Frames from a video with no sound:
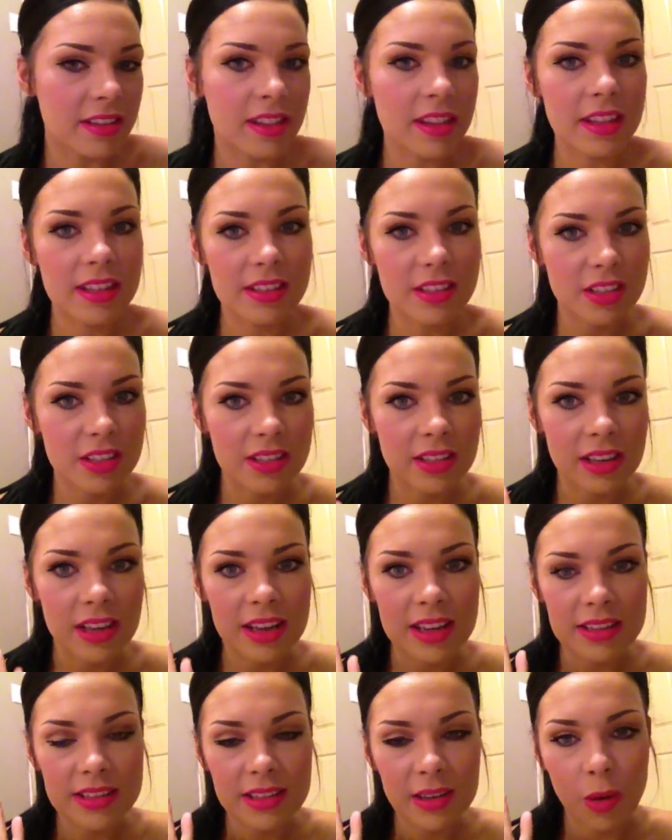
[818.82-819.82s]
It's just
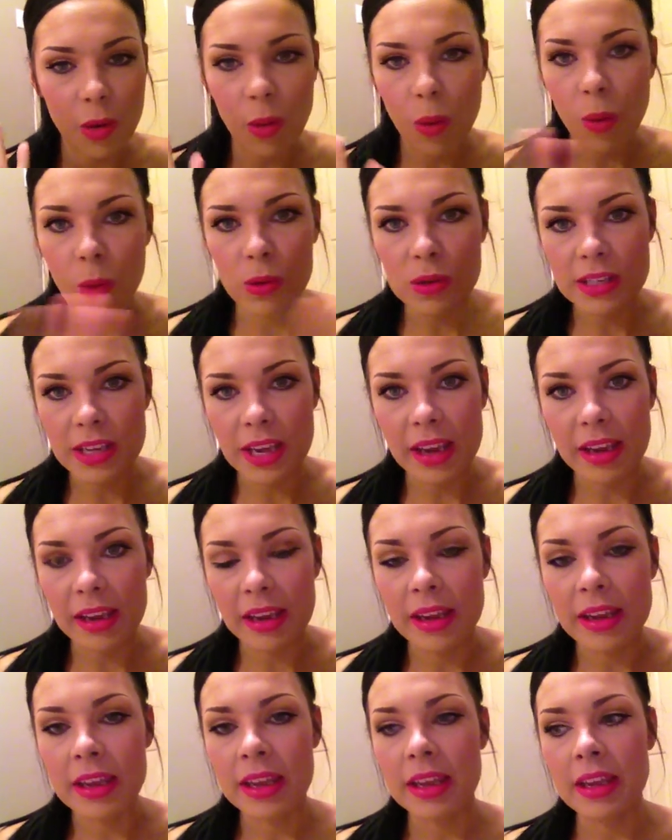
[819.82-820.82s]
lasts all day.
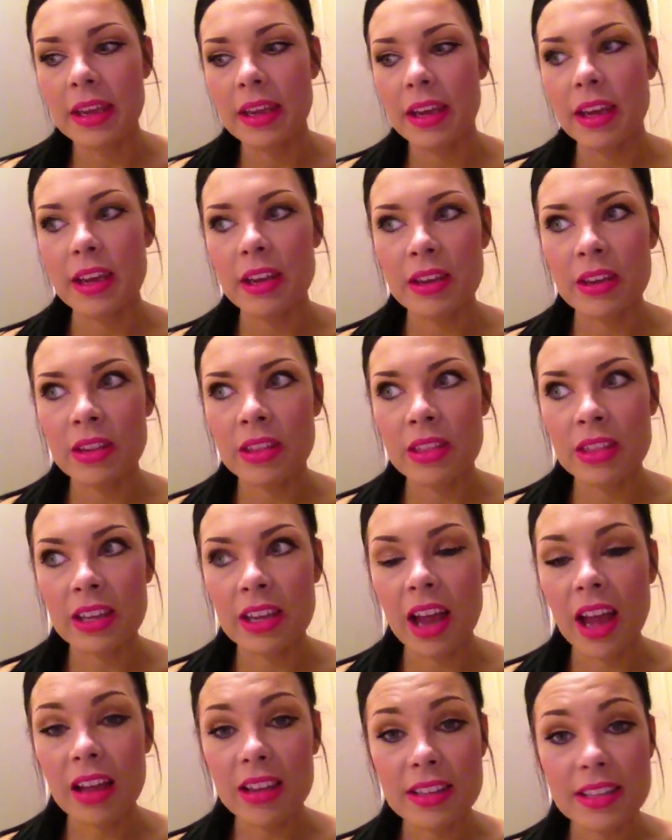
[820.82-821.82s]
The
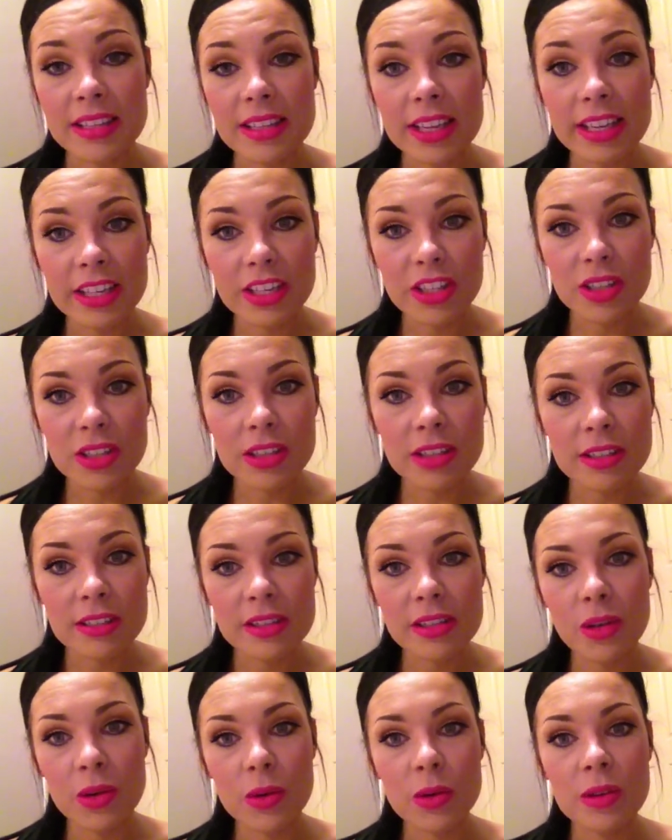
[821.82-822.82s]
color selection is
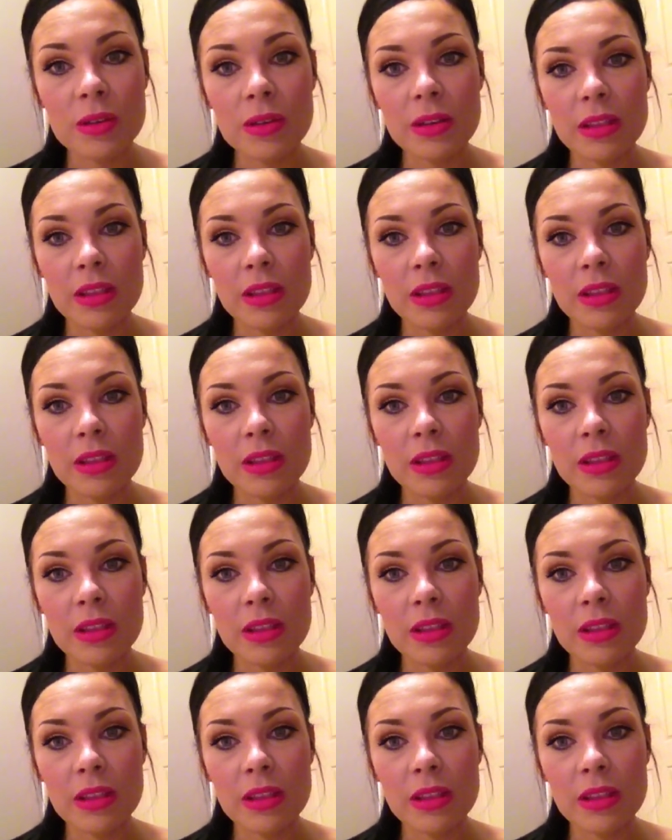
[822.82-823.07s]
good.